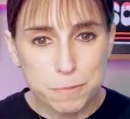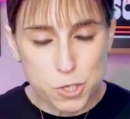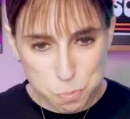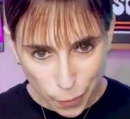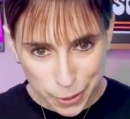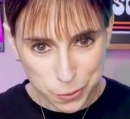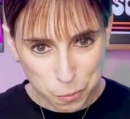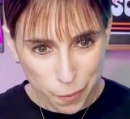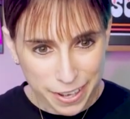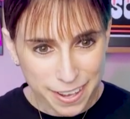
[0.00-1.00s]
up the
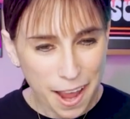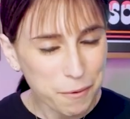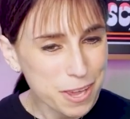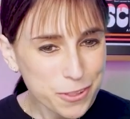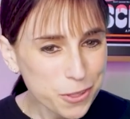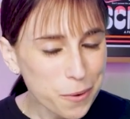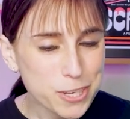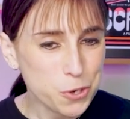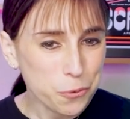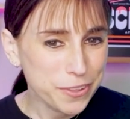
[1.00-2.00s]
spoiler warning now, even though
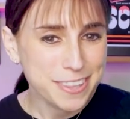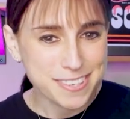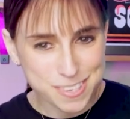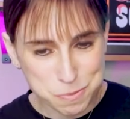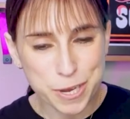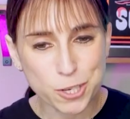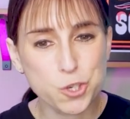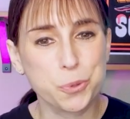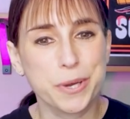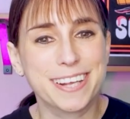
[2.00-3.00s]
I don't think this is being
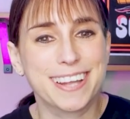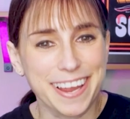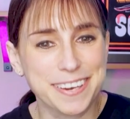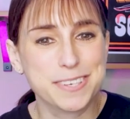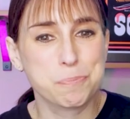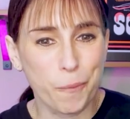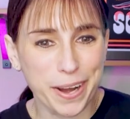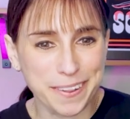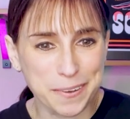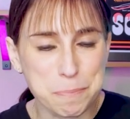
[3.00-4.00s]
treated like a
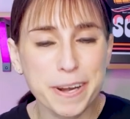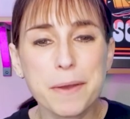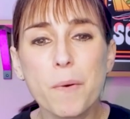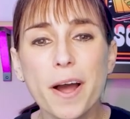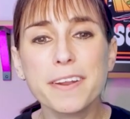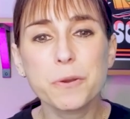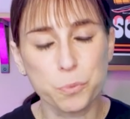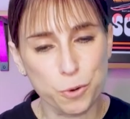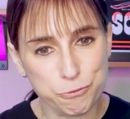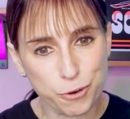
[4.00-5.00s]
spoiler, but I wanted to
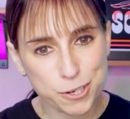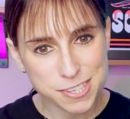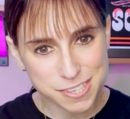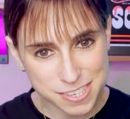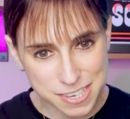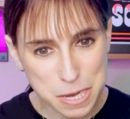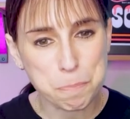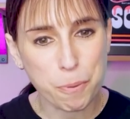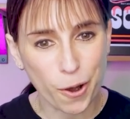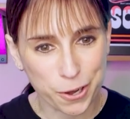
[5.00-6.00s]
reverse the
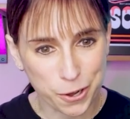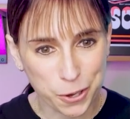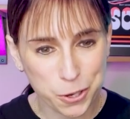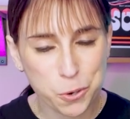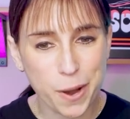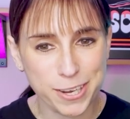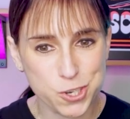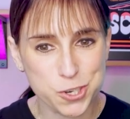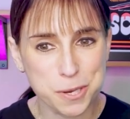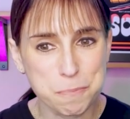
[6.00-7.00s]
scene partner
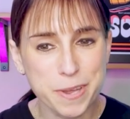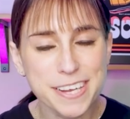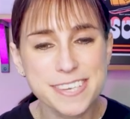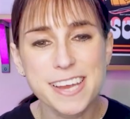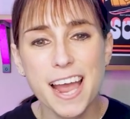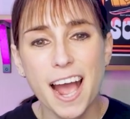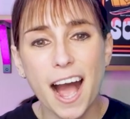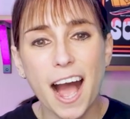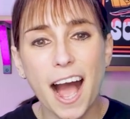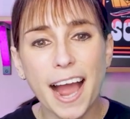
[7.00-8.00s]
question because
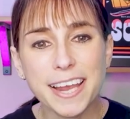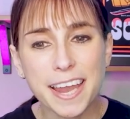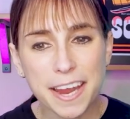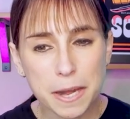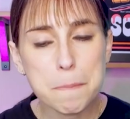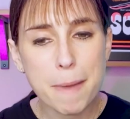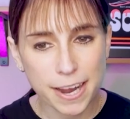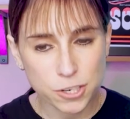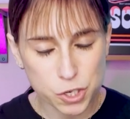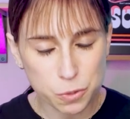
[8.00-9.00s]
I can't
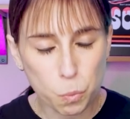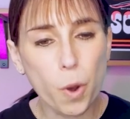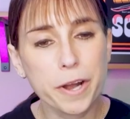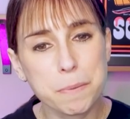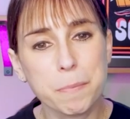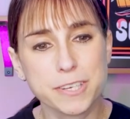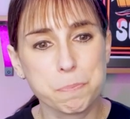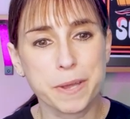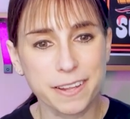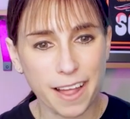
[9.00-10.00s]
imagine what it
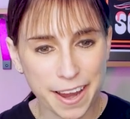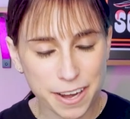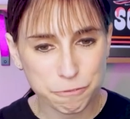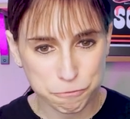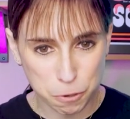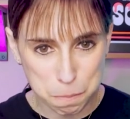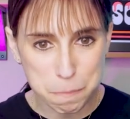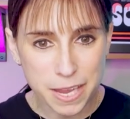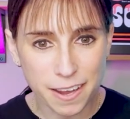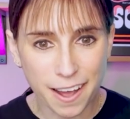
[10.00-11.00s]
must be like for
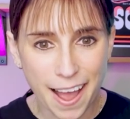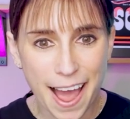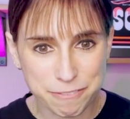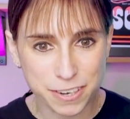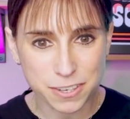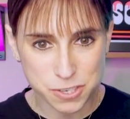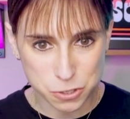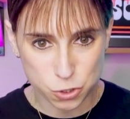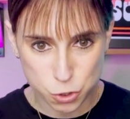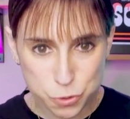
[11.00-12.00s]
Mia having
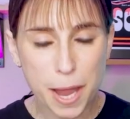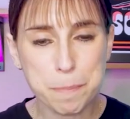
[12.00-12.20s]
to do